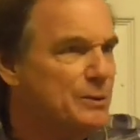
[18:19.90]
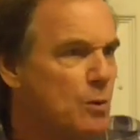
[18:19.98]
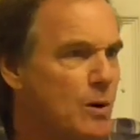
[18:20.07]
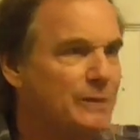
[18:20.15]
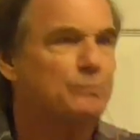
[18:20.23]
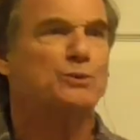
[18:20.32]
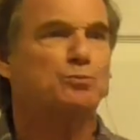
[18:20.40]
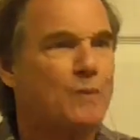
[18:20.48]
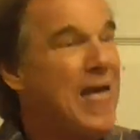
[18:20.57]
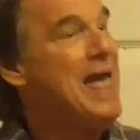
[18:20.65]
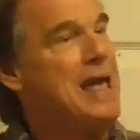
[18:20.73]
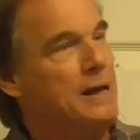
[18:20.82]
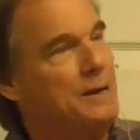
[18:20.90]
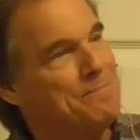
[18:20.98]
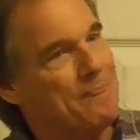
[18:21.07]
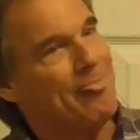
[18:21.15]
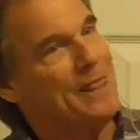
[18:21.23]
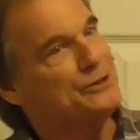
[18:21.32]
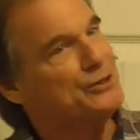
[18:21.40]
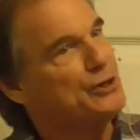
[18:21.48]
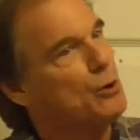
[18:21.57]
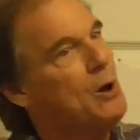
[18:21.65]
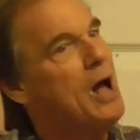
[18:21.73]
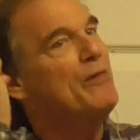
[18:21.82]
you want. It was
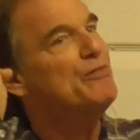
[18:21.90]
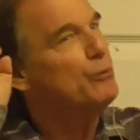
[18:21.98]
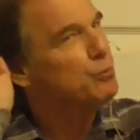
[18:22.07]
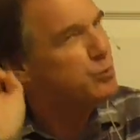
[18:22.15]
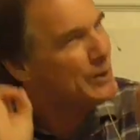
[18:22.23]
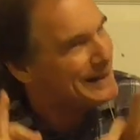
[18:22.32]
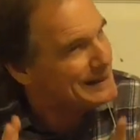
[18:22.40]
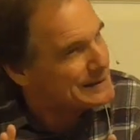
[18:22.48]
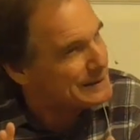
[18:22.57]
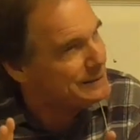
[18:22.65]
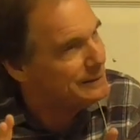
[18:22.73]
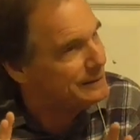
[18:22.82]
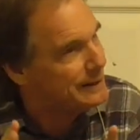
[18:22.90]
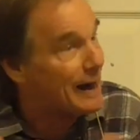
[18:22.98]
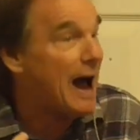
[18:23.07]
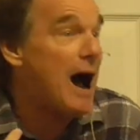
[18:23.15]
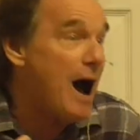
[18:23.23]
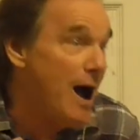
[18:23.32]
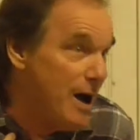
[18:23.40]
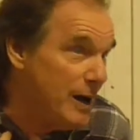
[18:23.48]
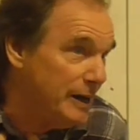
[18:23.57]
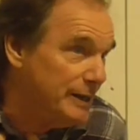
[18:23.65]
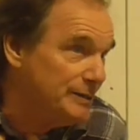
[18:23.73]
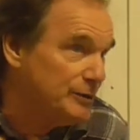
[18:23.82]
so the reason that
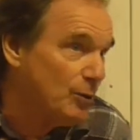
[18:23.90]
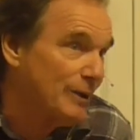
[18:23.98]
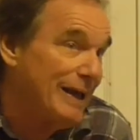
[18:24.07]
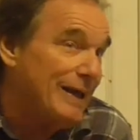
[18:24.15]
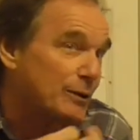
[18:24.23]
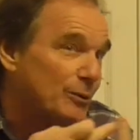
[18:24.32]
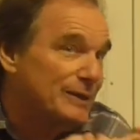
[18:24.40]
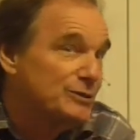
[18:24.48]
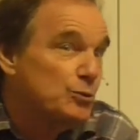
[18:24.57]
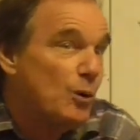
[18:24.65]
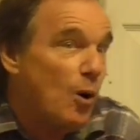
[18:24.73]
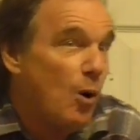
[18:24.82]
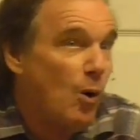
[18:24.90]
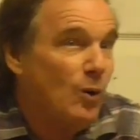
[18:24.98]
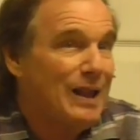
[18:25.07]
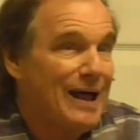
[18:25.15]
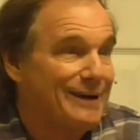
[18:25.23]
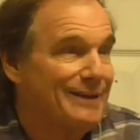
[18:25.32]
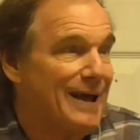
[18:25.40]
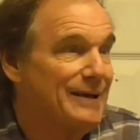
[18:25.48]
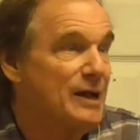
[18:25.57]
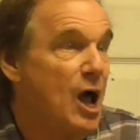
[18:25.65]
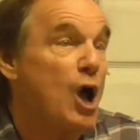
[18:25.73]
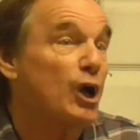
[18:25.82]
I don't enter into a whole lot of that
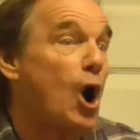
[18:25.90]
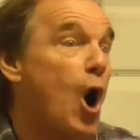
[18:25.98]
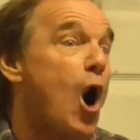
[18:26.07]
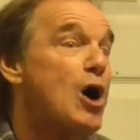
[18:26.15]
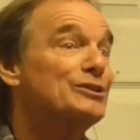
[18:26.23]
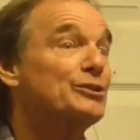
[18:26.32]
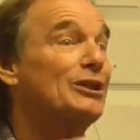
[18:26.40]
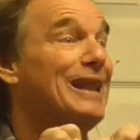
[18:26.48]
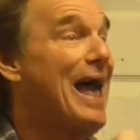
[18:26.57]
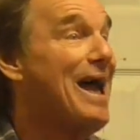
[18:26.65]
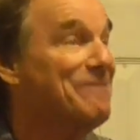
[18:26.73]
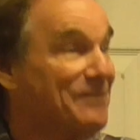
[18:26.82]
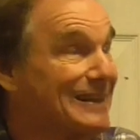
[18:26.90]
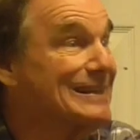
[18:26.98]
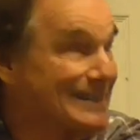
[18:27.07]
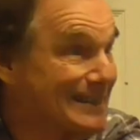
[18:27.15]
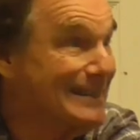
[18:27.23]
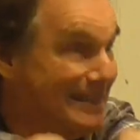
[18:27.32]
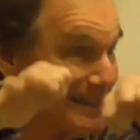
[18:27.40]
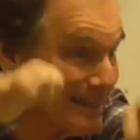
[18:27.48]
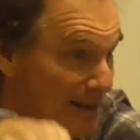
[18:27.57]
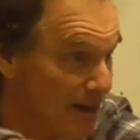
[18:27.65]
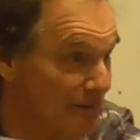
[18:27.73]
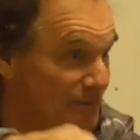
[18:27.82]
causal efficacy
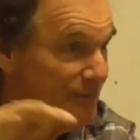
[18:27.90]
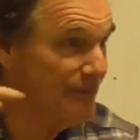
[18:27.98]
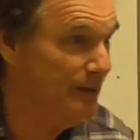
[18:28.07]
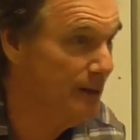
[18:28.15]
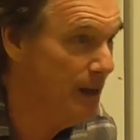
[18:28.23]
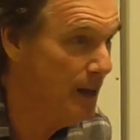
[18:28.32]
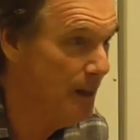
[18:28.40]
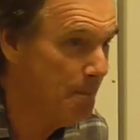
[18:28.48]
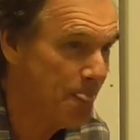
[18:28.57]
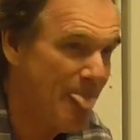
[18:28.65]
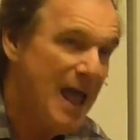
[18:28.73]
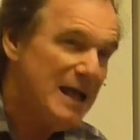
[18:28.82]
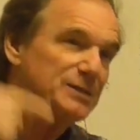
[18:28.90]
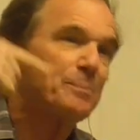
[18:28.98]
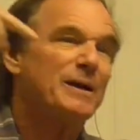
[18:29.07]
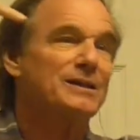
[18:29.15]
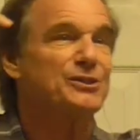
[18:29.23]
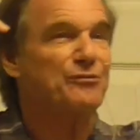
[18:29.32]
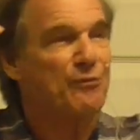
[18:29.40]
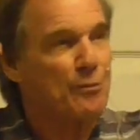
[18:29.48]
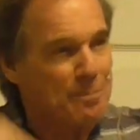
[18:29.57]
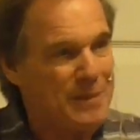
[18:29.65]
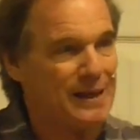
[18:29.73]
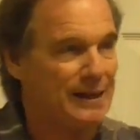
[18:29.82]
stuff is because for
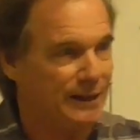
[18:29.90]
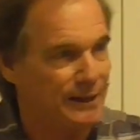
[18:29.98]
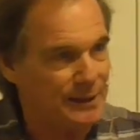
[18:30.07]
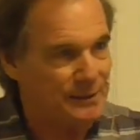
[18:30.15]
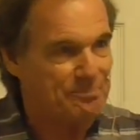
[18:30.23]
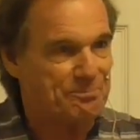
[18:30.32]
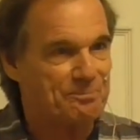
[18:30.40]
me,